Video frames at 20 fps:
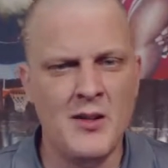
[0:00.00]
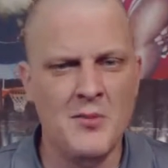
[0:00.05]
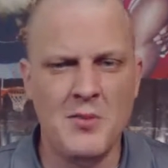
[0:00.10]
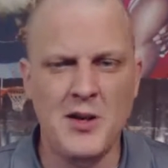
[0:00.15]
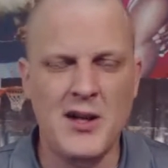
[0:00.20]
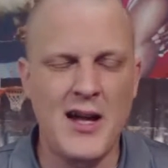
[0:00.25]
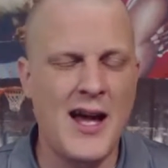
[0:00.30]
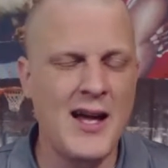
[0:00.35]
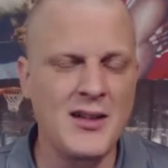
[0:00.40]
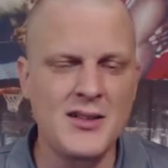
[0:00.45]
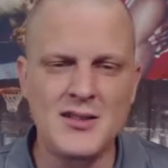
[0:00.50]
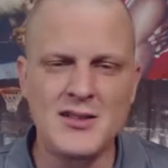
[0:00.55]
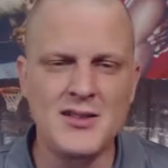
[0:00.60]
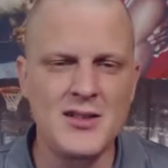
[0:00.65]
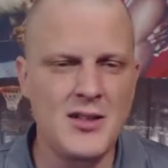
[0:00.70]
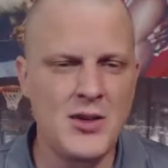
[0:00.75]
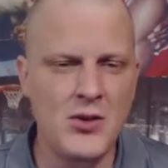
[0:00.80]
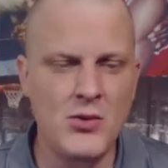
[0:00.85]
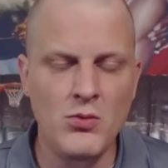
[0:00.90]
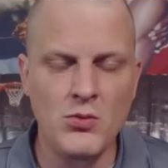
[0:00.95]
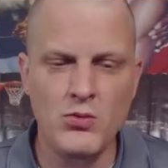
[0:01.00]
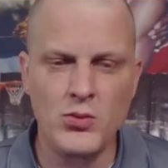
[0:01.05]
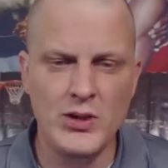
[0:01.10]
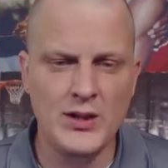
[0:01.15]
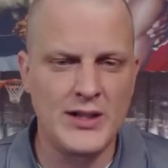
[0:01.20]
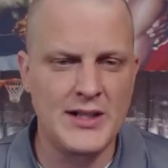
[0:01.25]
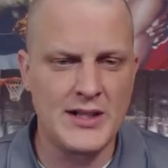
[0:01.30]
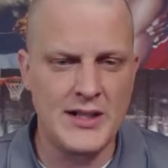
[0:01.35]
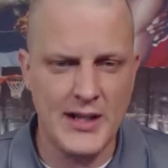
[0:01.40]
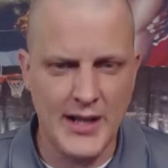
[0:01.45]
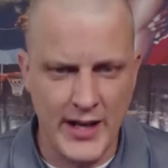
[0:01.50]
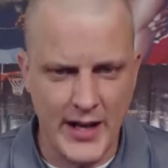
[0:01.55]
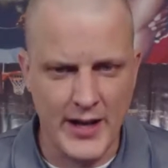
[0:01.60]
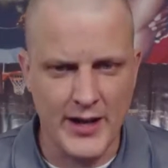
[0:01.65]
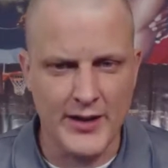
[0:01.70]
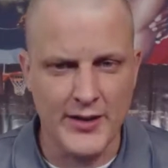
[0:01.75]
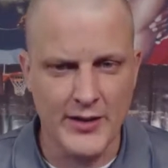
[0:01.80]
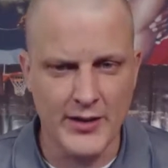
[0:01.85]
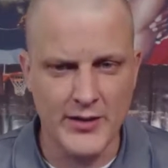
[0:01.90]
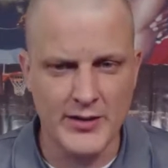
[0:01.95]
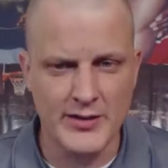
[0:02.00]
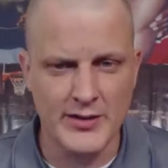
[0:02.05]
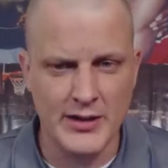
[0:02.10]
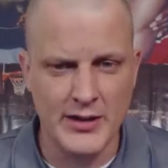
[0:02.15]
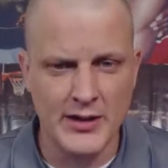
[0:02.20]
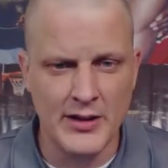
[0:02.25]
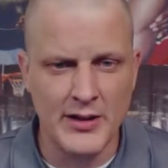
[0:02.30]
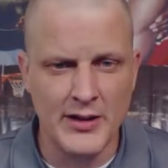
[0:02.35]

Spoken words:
But honestly, who really cares?